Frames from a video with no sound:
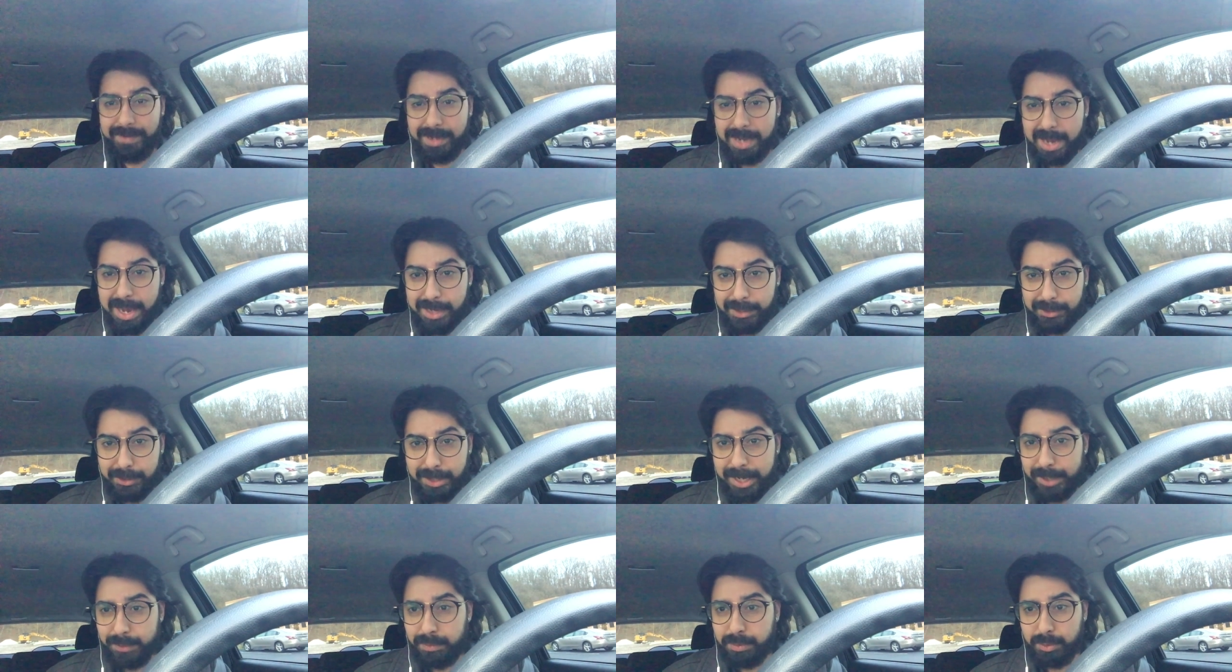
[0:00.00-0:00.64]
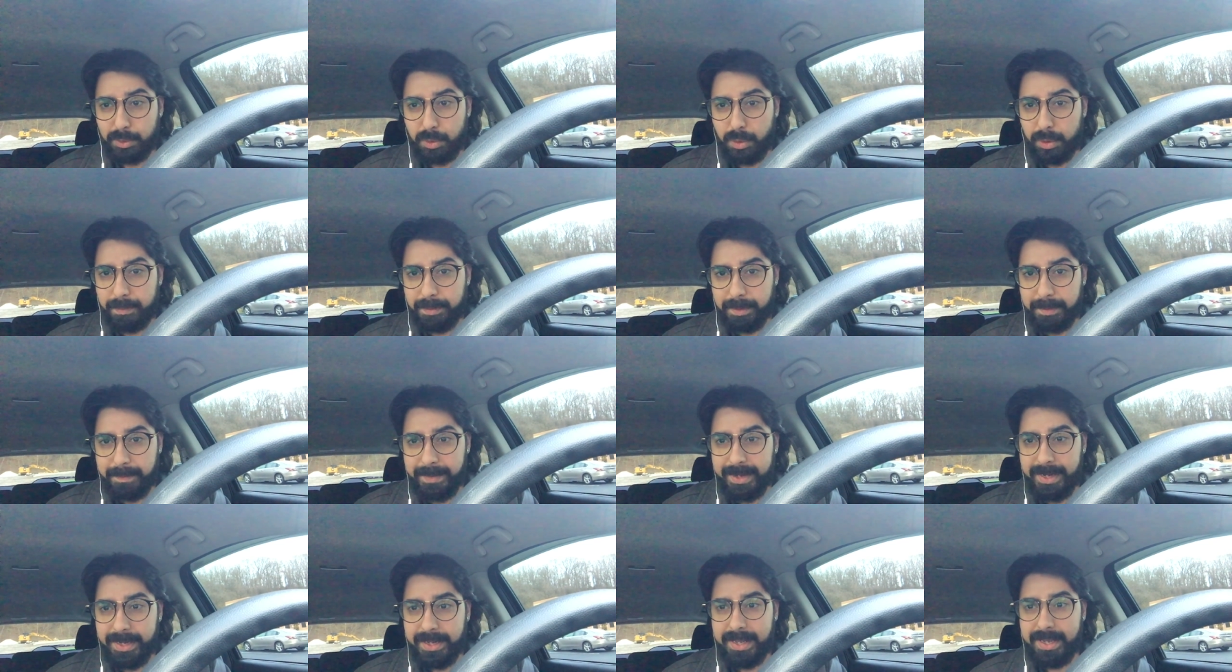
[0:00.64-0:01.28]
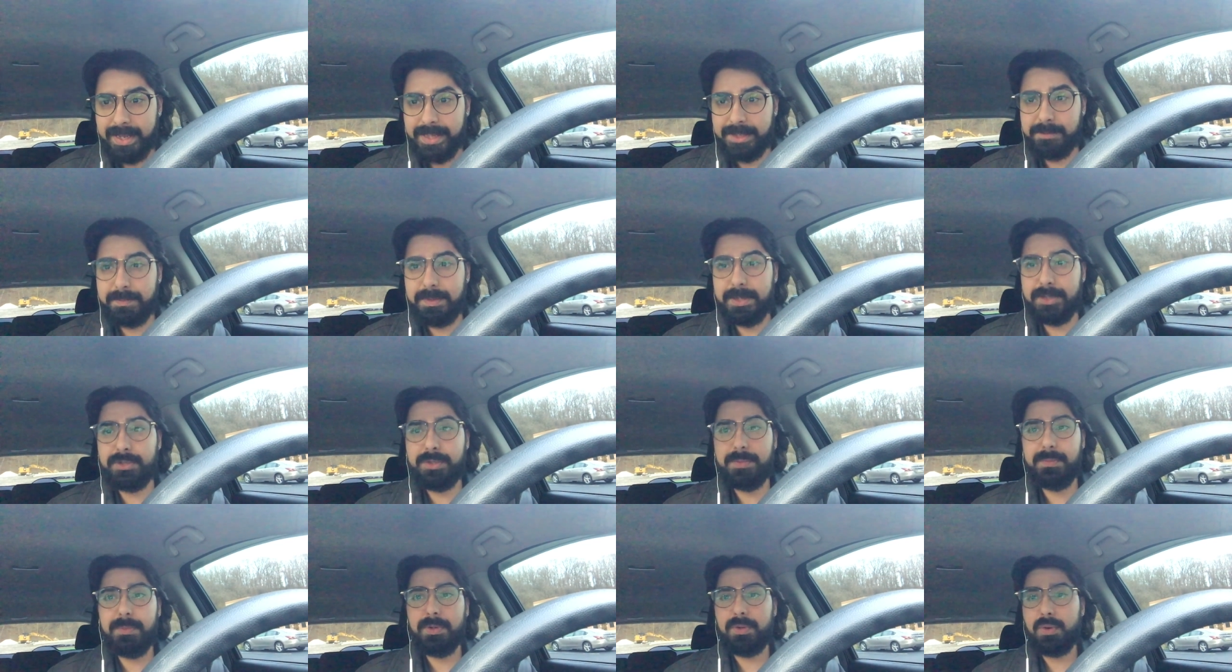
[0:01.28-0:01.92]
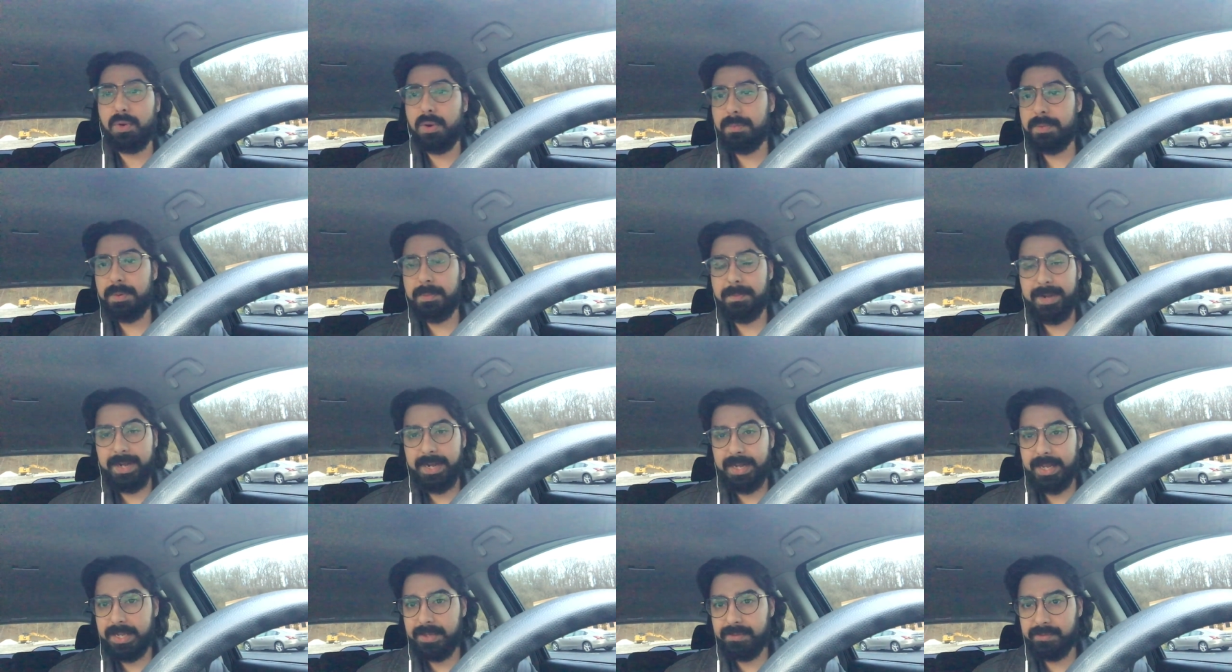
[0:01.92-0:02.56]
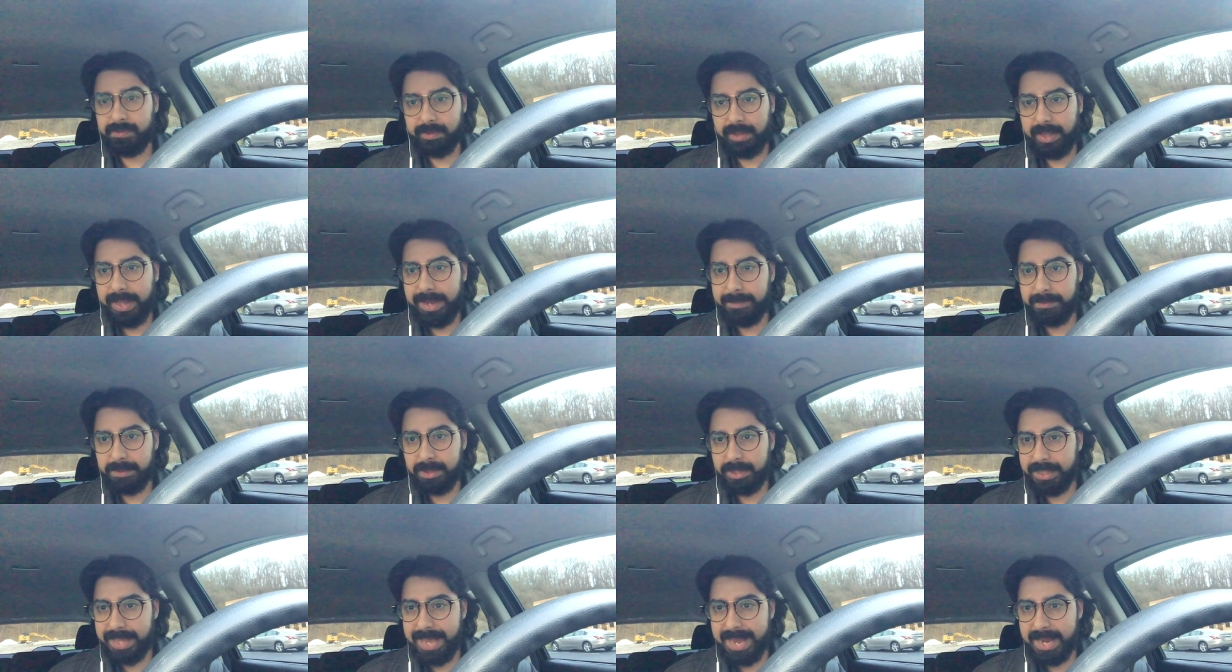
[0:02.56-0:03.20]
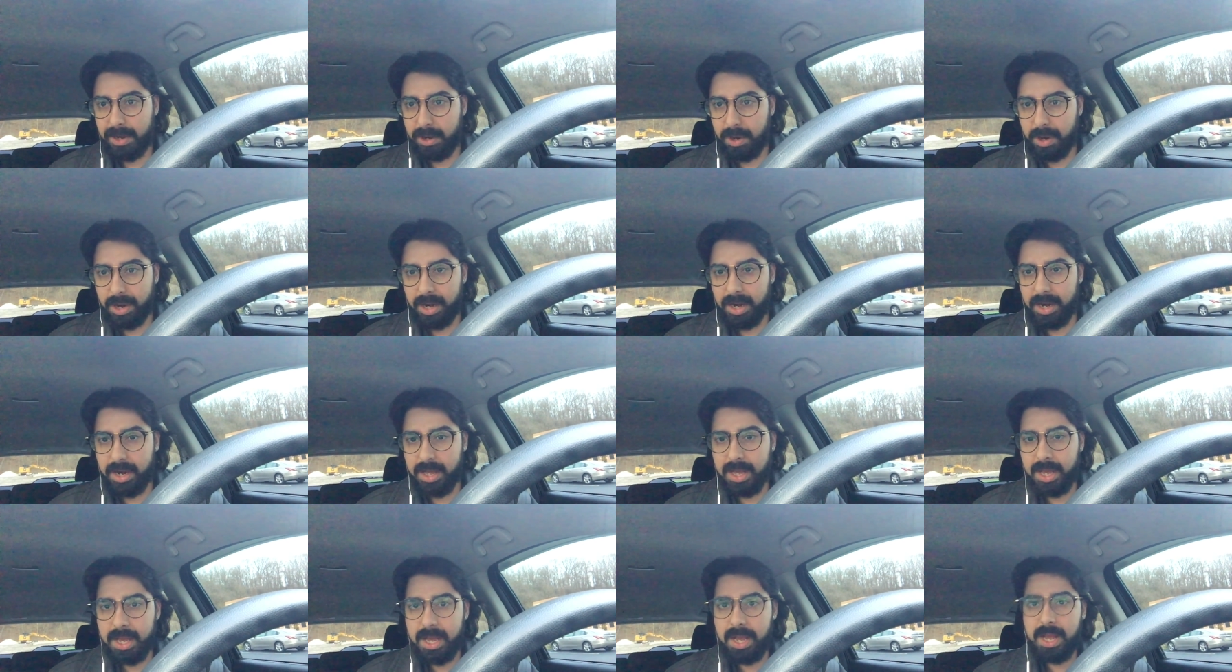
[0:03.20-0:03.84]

of a contract with corporate media, especially when corporate media slammed her that hard.